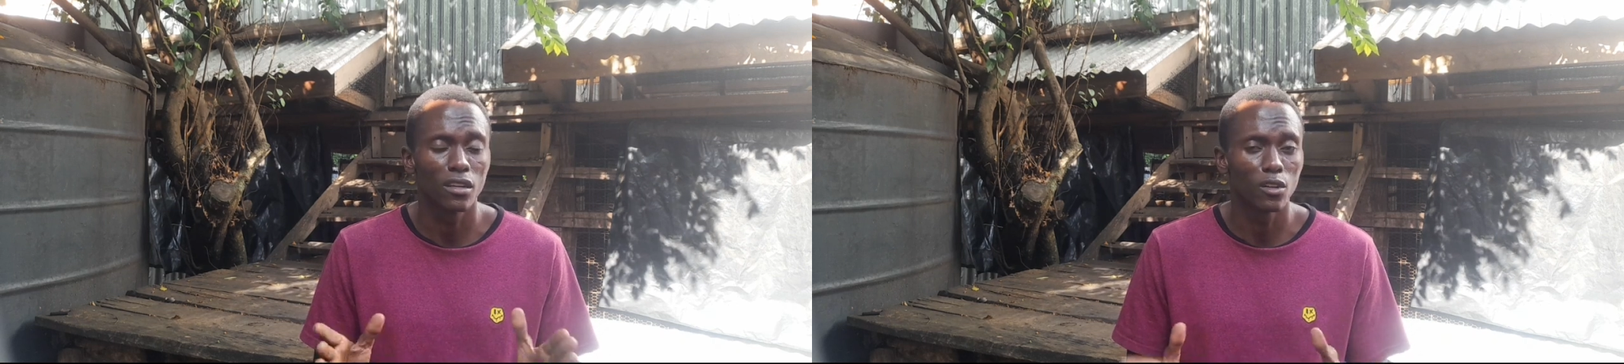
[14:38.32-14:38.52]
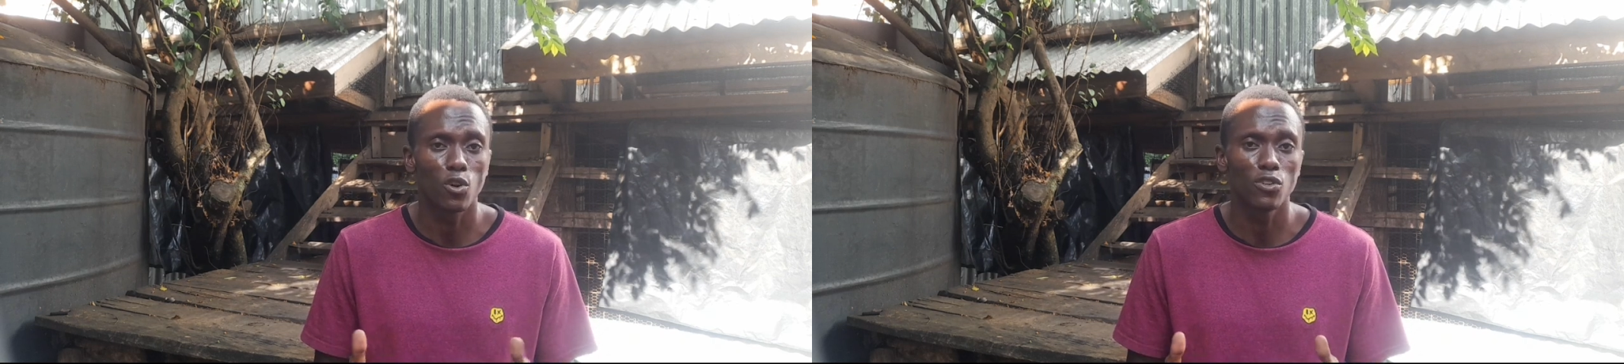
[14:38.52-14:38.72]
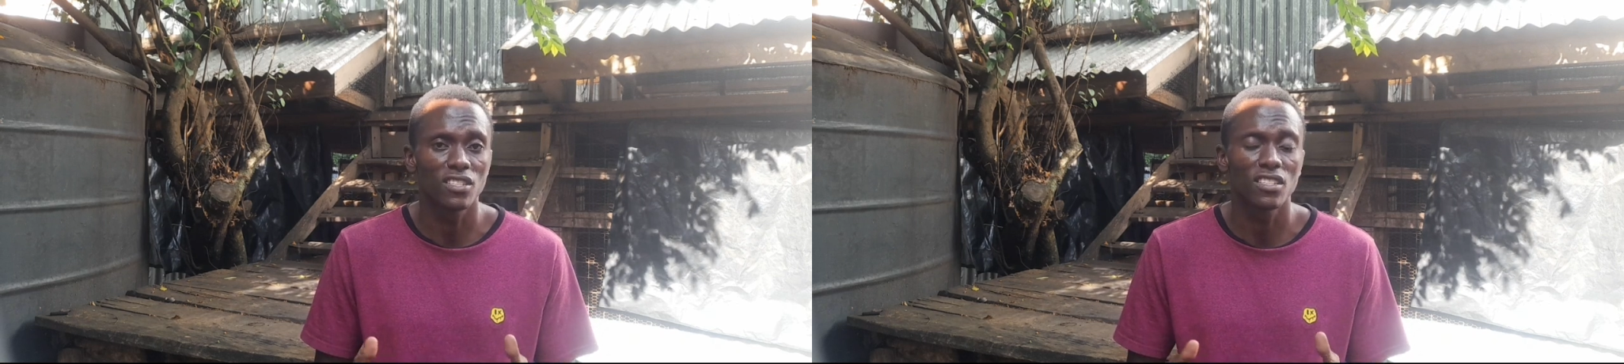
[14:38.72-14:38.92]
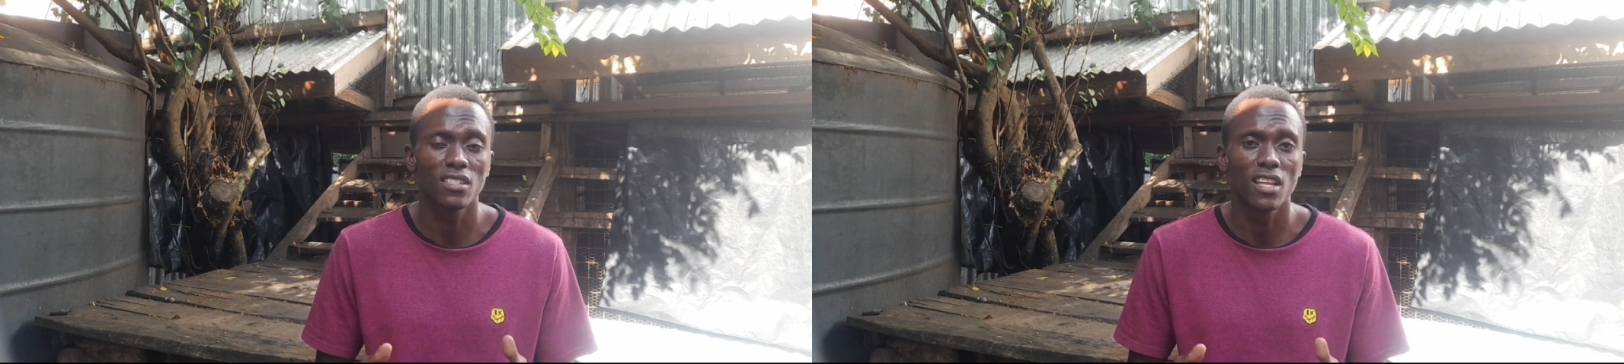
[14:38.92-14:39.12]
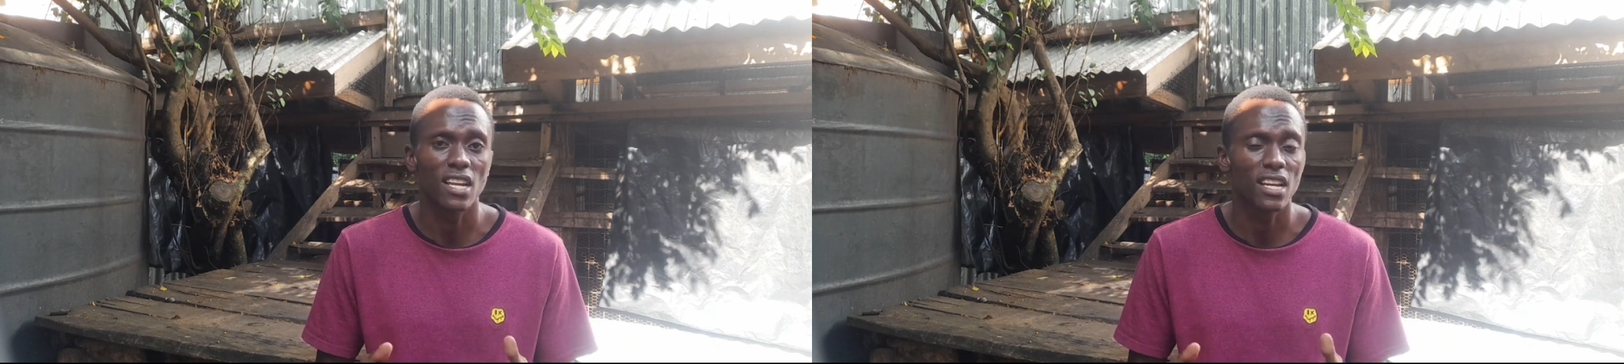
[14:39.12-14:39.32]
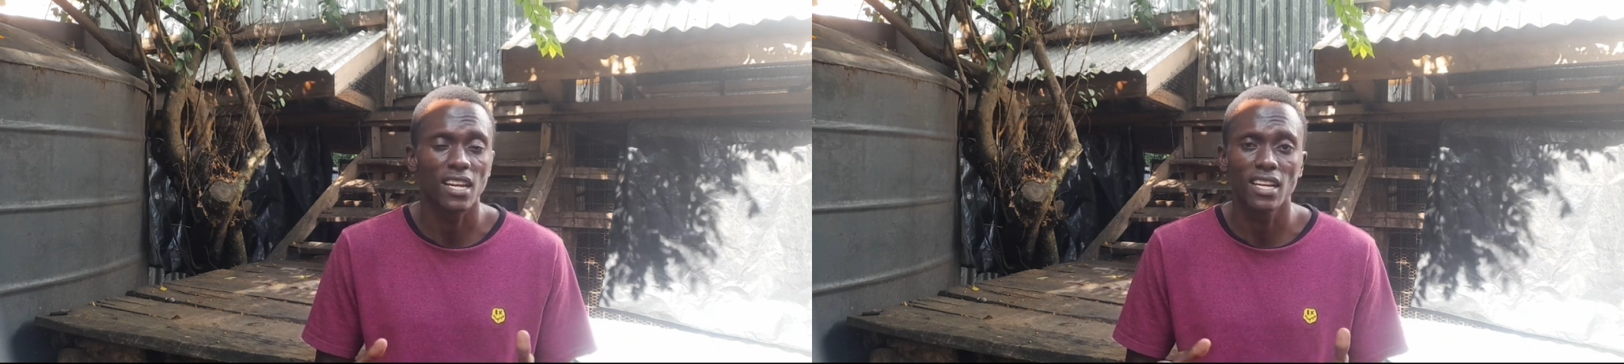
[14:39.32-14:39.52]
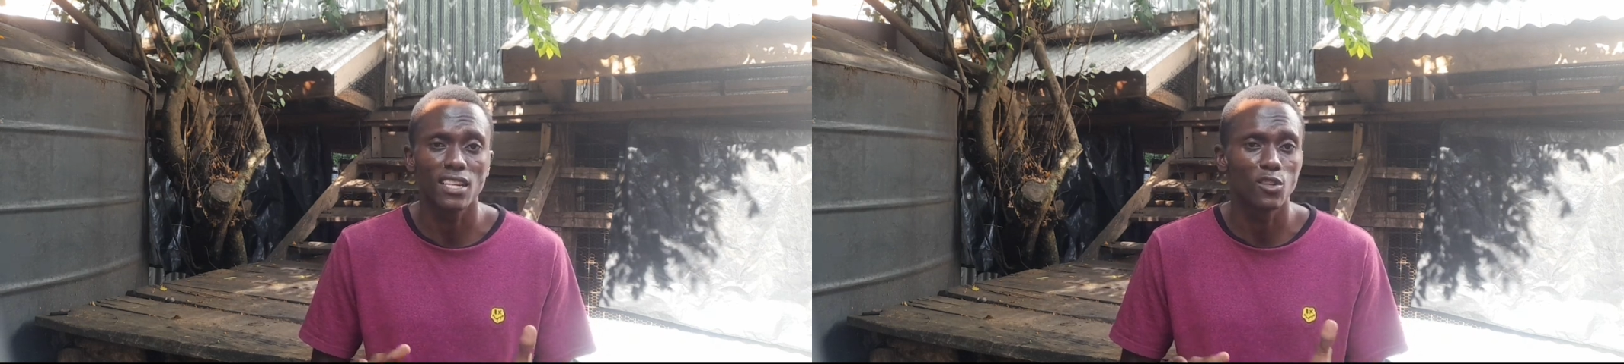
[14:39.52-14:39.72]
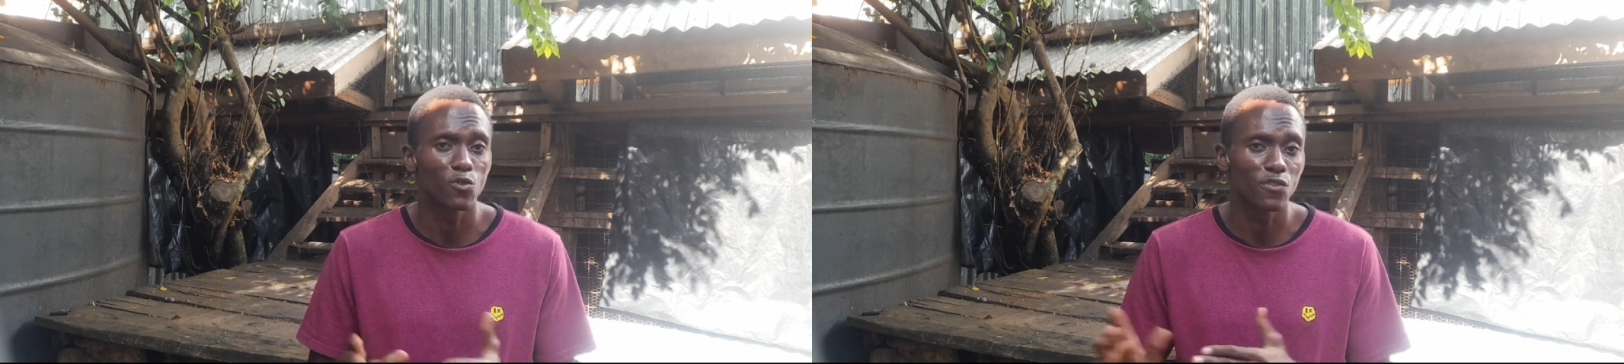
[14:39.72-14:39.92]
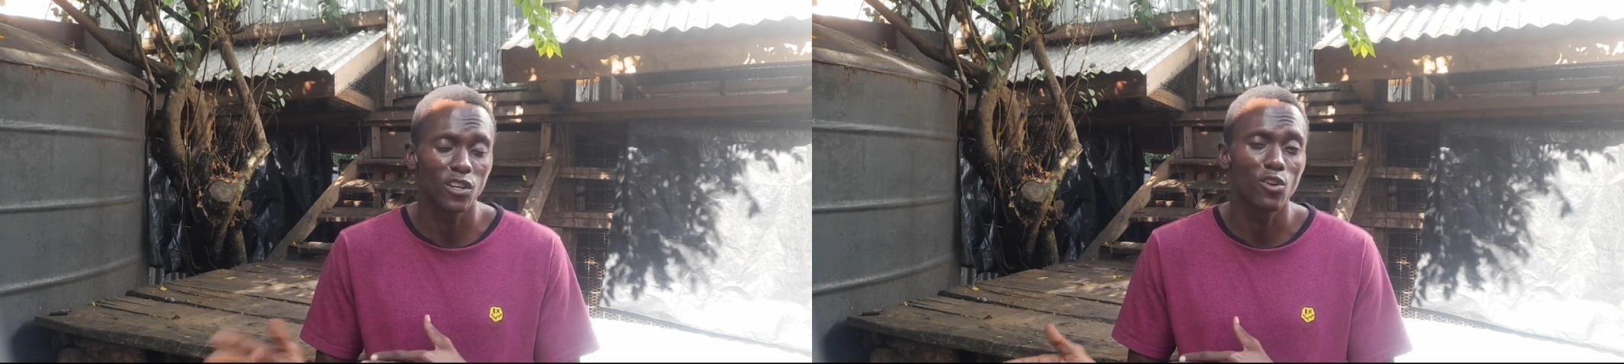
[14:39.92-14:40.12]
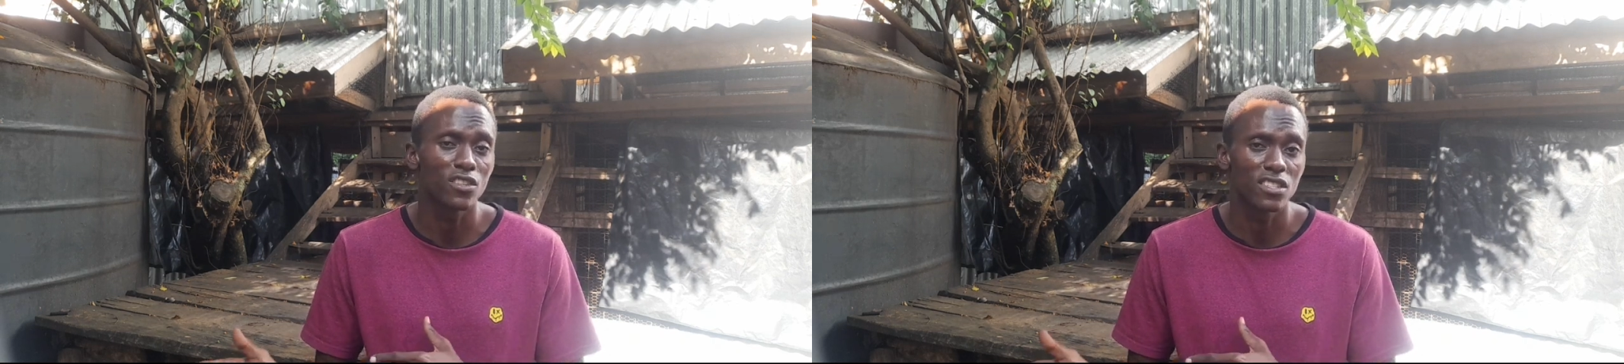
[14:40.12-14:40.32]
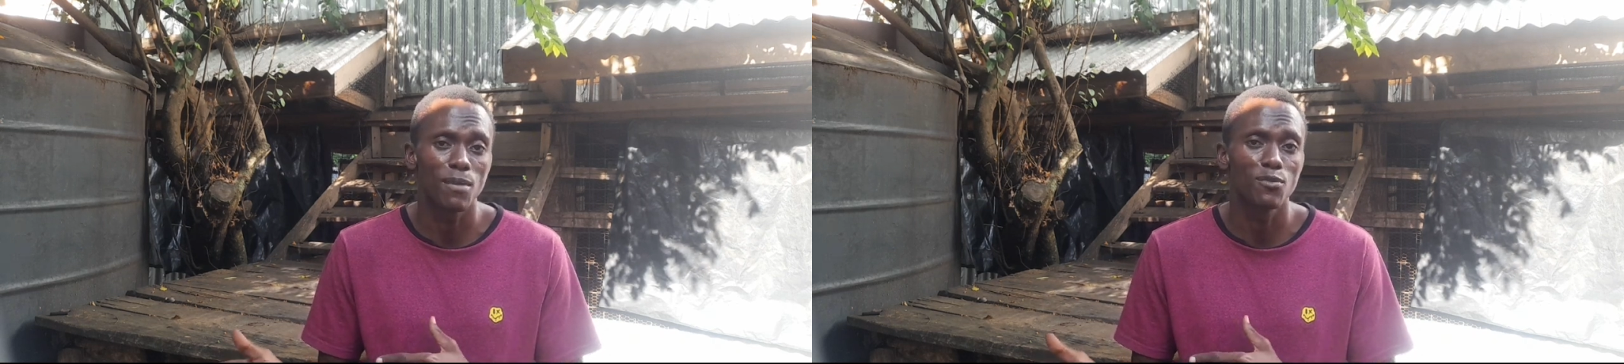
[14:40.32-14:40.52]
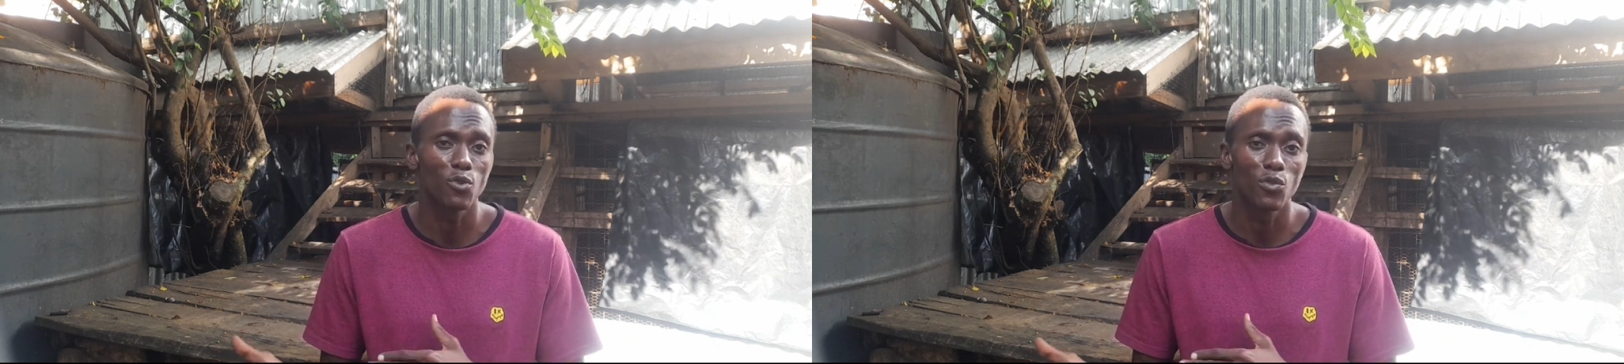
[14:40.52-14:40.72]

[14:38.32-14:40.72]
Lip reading: costs that are related to feed consumption